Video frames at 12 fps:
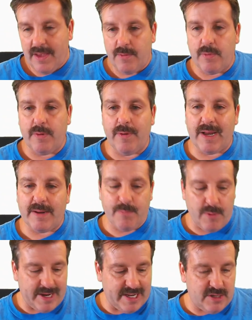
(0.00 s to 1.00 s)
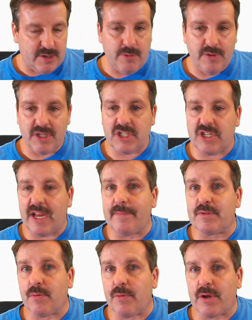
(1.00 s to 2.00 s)
We want to bring it to this shape,
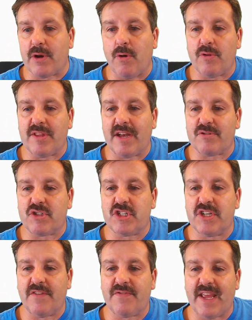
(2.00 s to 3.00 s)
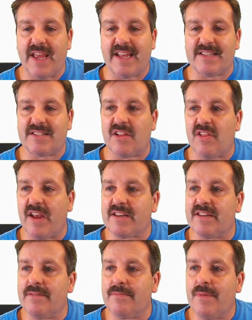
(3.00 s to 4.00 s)
so we're going to hold down shift and select
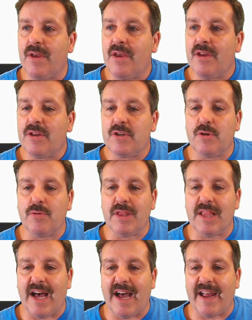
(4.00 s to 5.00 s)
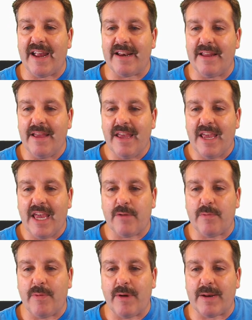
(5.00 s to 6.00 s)
it, do a line, and
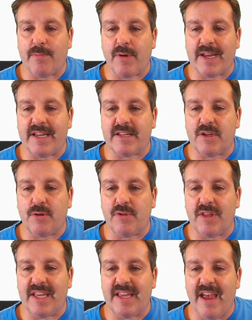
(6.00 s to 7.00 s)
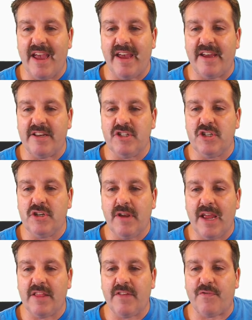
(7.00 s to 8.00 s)
we want to bring it to the edge
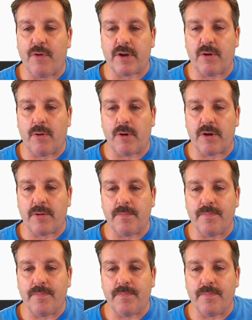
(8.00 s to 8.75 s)
and the front corner.